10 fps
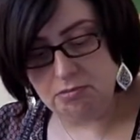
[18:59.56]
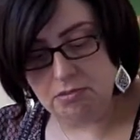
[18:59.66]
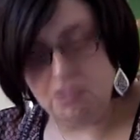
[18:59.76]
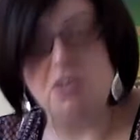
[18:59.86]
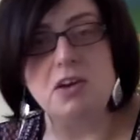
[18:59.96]

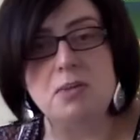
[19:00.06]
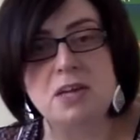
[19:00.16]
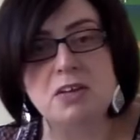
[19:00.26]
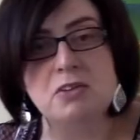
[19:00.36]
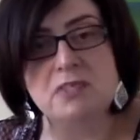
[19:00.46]
sorry about
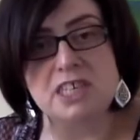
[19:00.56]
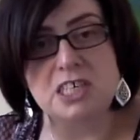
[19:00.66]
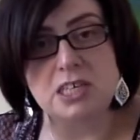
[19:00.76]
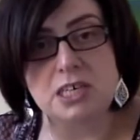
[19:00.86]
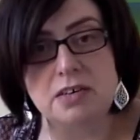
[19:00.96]
you
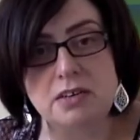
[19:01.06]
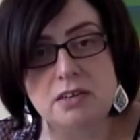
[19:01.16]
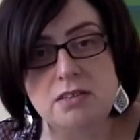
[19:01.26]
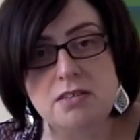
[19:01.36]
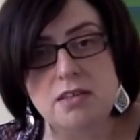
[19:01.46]

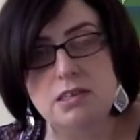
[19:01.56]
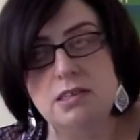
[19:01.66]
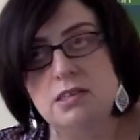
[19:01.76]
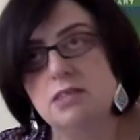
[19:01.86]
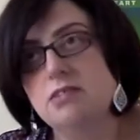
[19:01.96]
vegetarians,
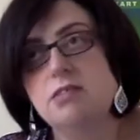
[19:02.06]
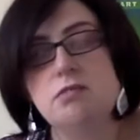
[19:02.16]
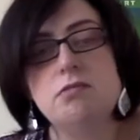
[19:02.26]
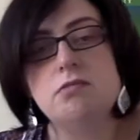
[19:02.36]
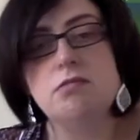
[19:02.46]

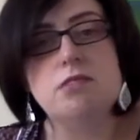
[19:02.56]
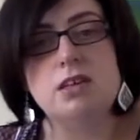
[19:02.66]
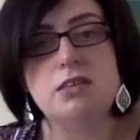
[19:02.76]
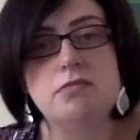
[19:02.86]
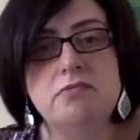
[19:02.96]
we'll
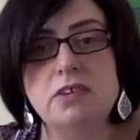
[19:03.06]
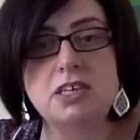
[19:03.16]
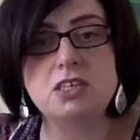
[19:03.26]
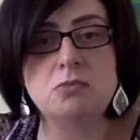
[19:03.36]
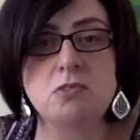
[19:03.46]
say
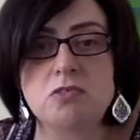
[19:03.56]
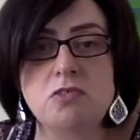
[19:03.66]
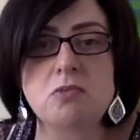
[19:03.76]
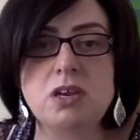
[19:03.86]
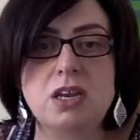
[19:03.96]
vegetables
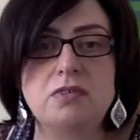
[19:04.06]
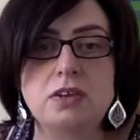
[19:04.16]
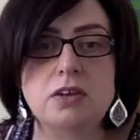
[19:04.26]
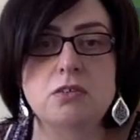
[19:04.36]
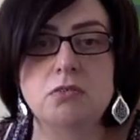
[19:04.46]
or whatever,
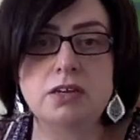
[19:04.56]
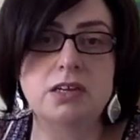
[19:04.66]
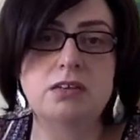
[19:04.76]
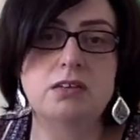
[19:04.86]
you're cooking